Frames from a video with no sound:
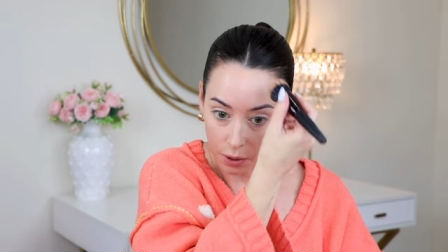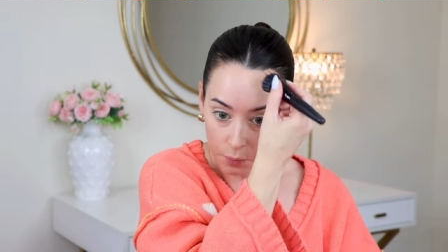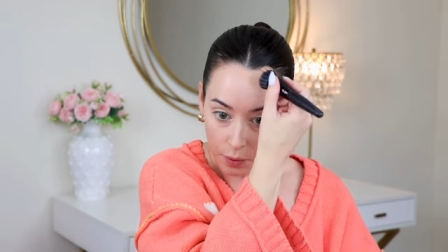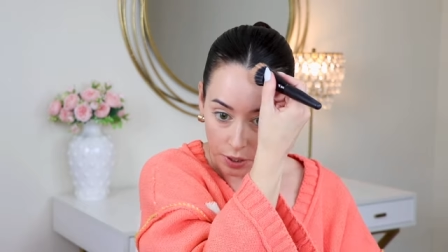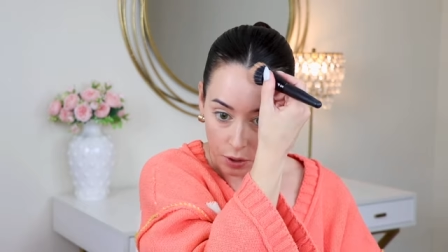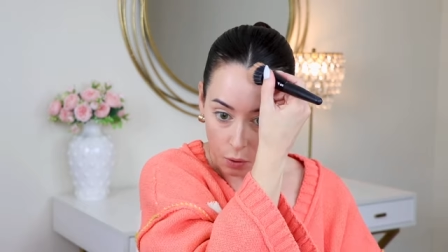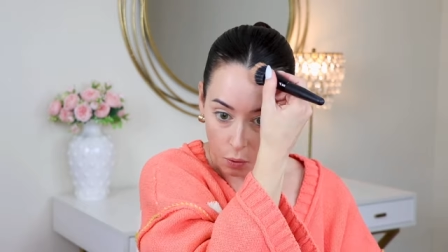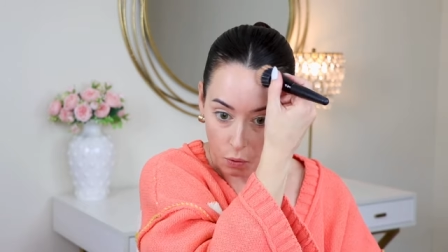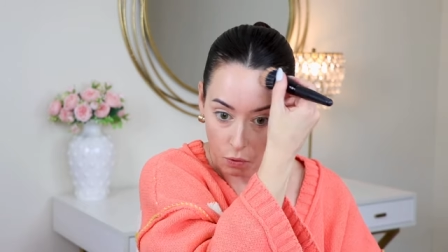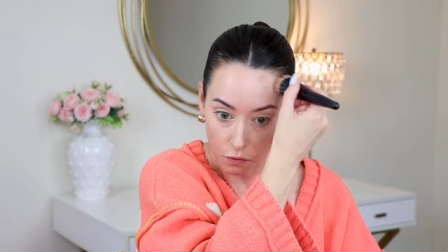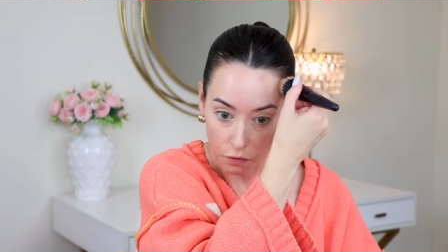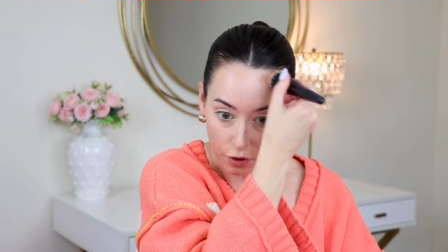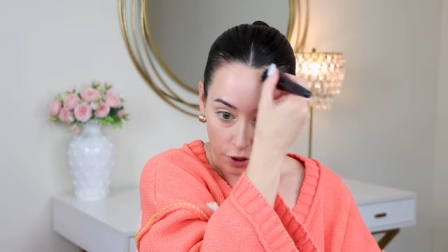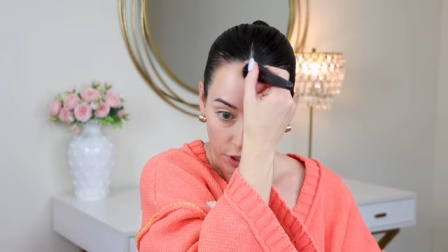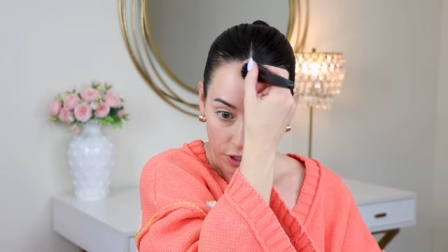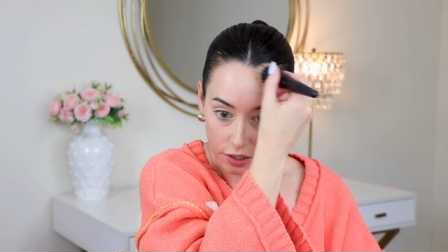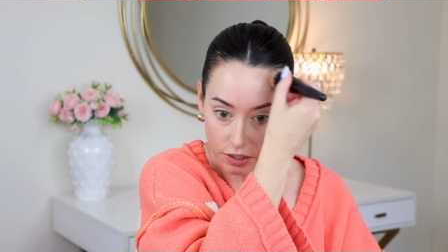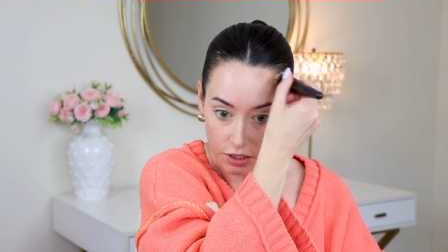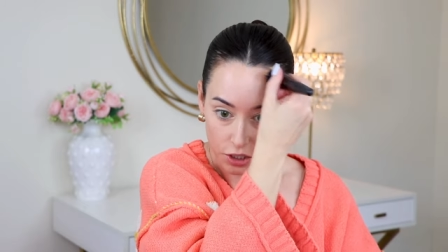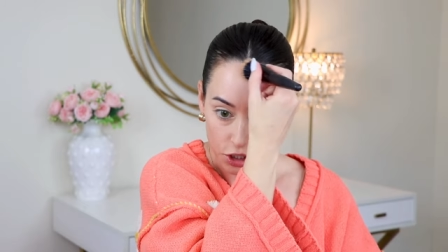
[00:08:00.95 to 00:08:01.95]
went
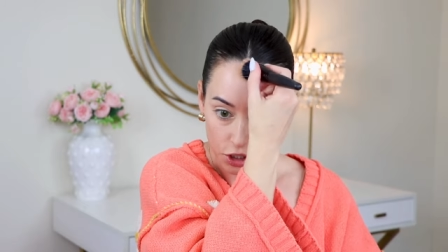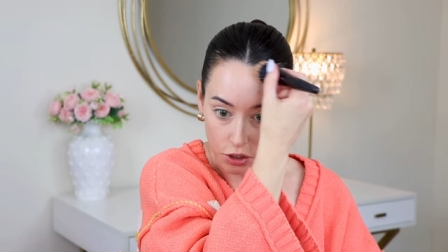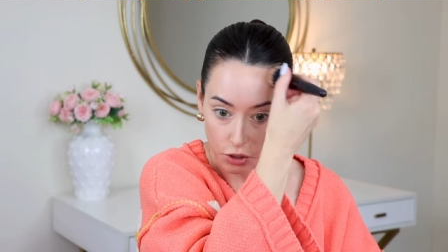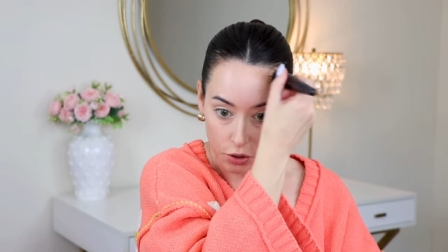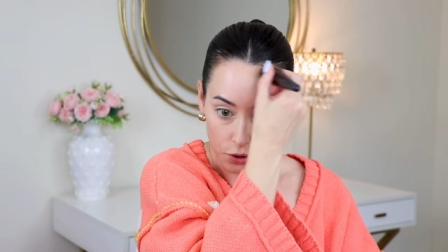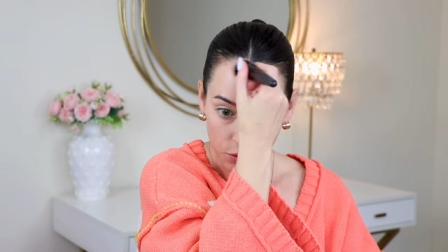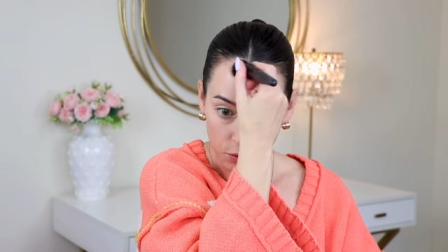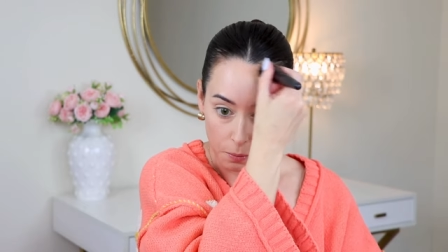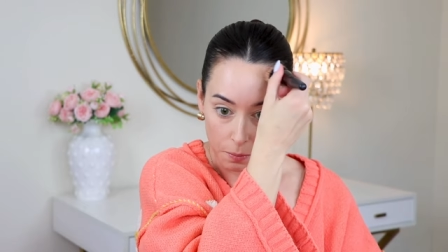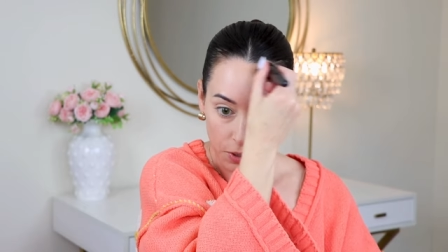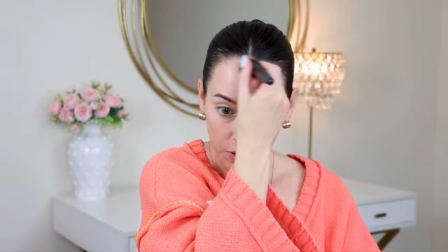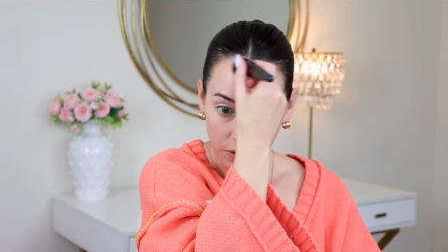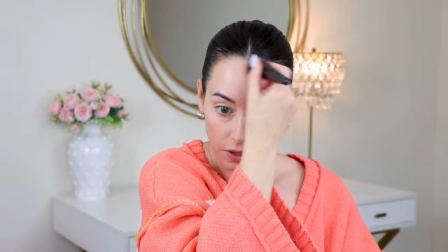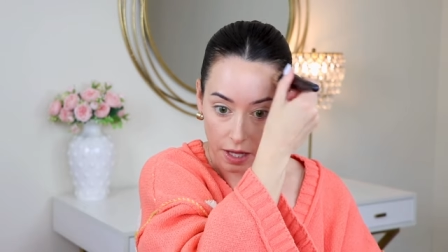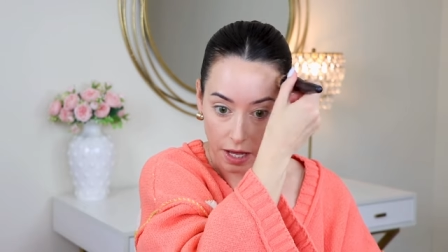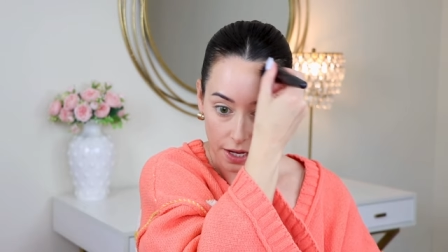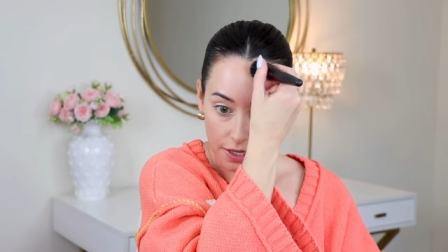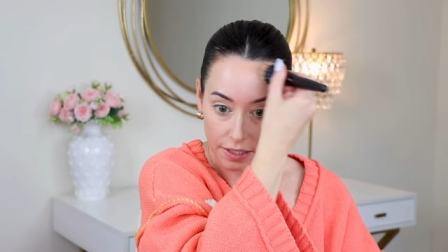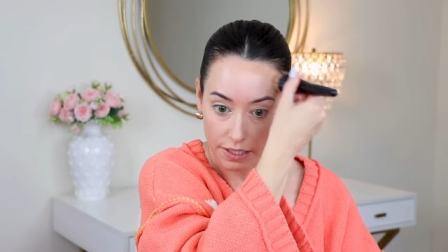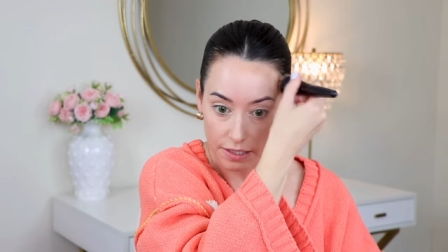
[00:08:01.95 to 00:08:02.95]
over to
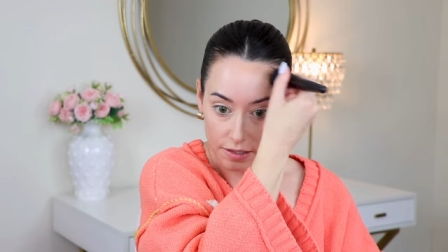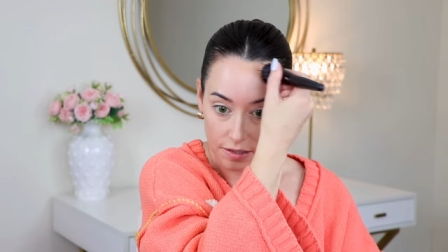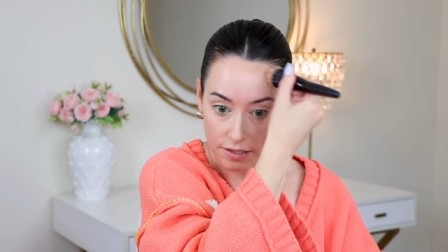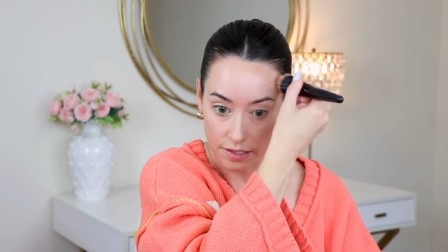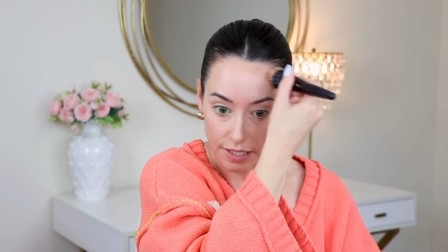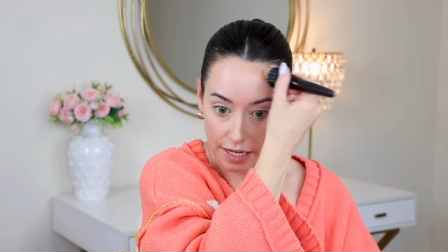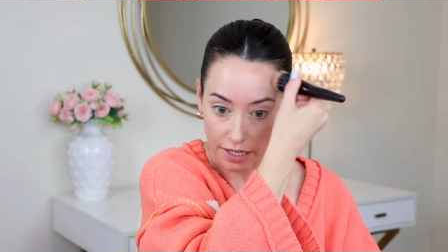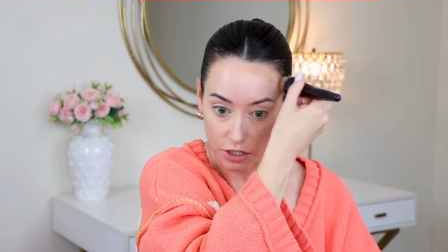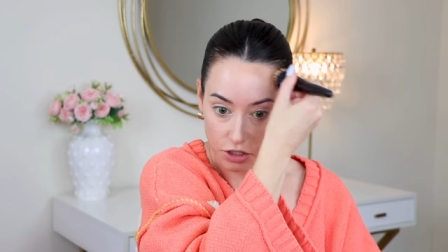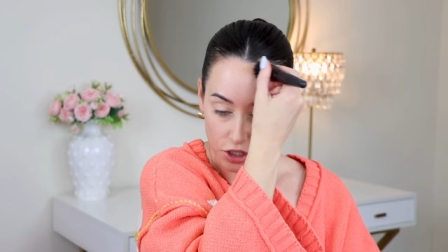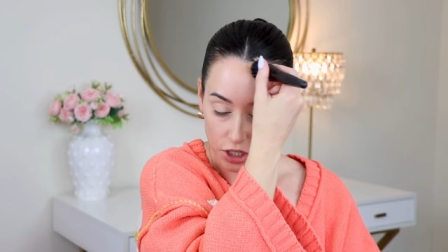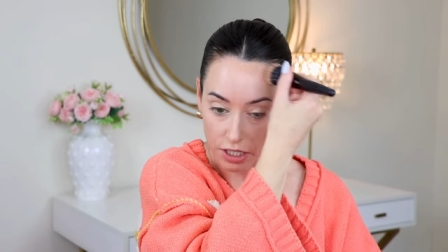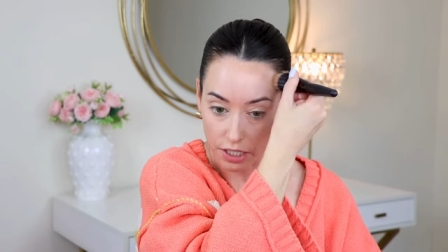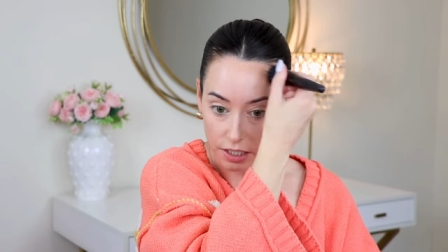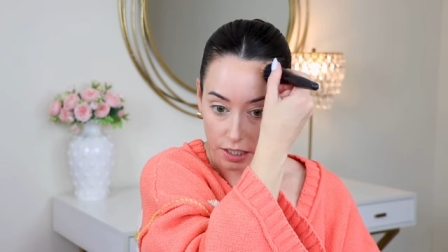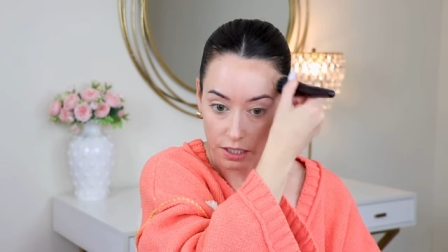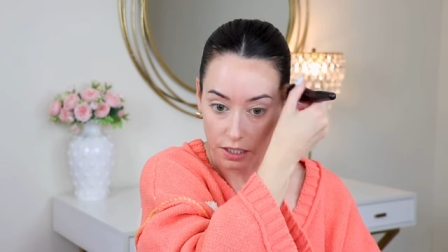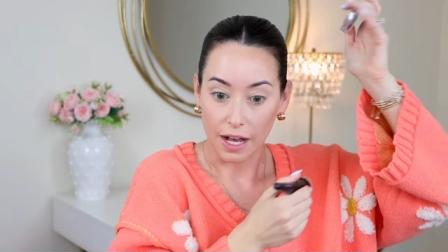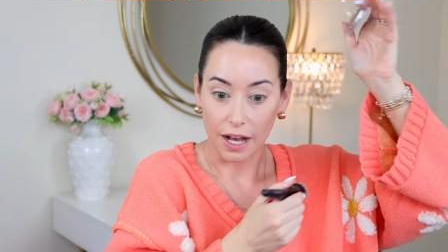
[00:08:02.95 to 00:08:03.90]
Milani's section,